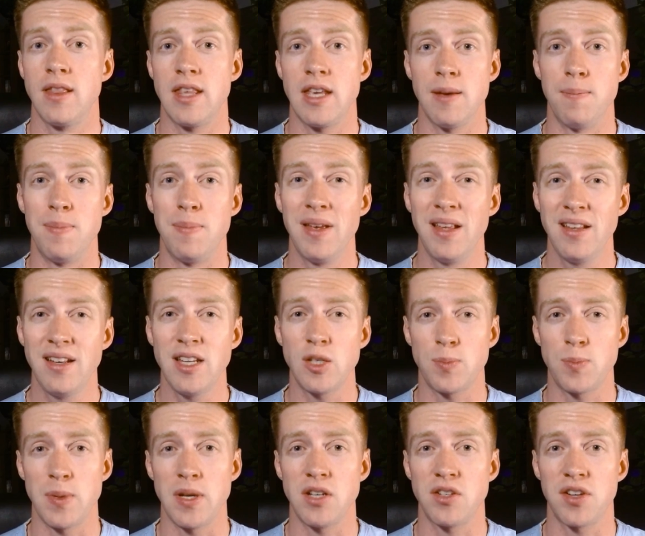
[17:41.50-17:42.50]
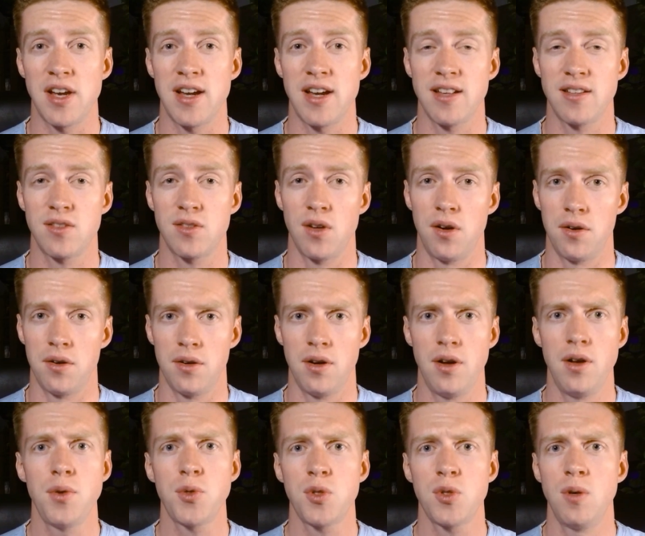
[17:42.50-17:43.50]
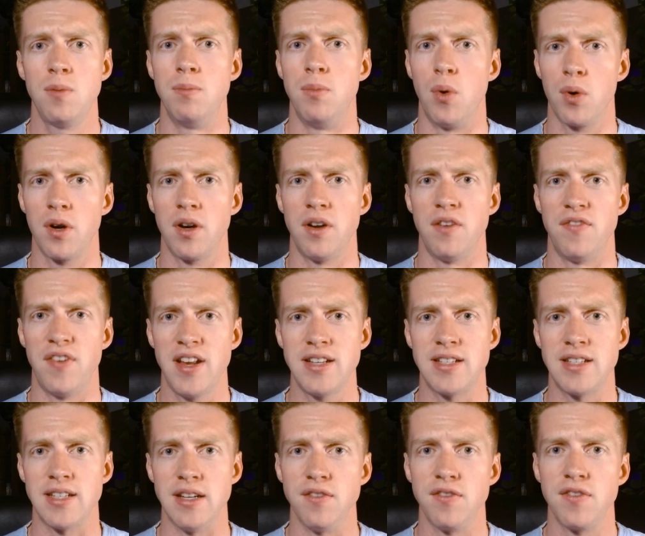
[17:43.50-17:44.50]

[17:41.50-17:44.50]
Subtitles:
abilities Peach gets are also more inventive.